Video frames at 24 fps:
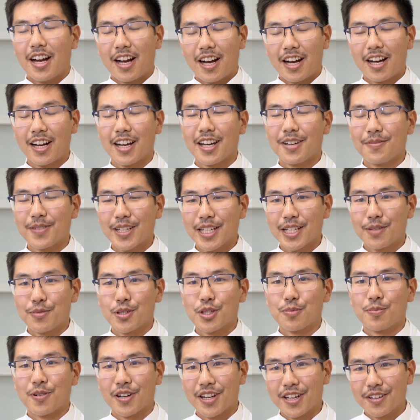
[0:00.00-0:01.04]
Hi, my
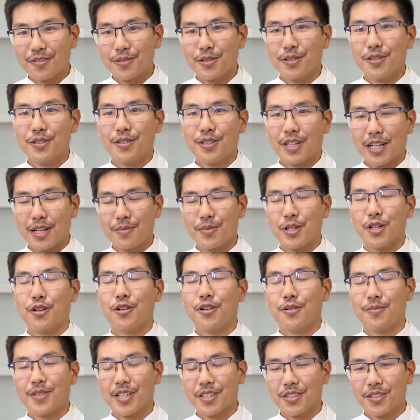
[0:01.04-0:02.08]
name is Bryan Wu. I'm an
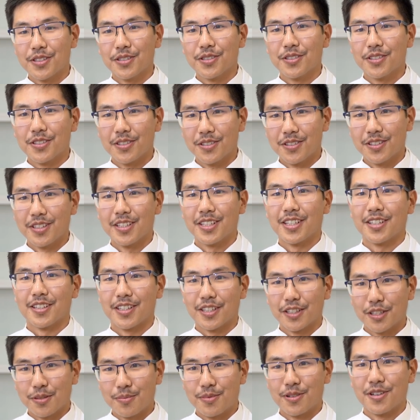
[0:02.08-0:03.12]
OMS2 student
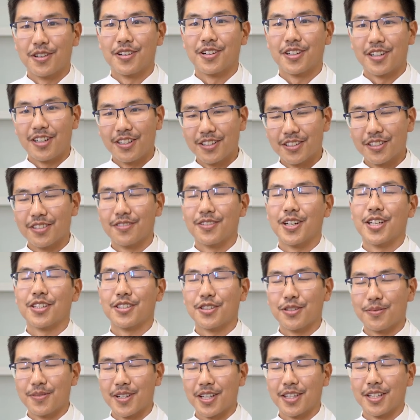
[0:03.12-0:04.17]
here at the Burrell College of
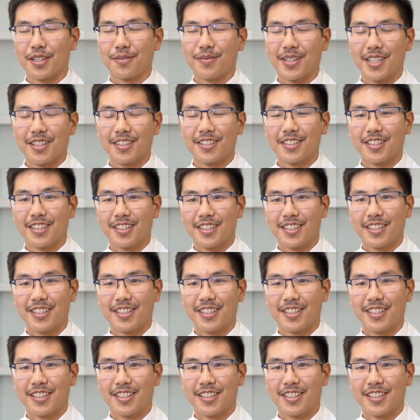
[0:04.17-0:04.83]
Osteopathic Medicine.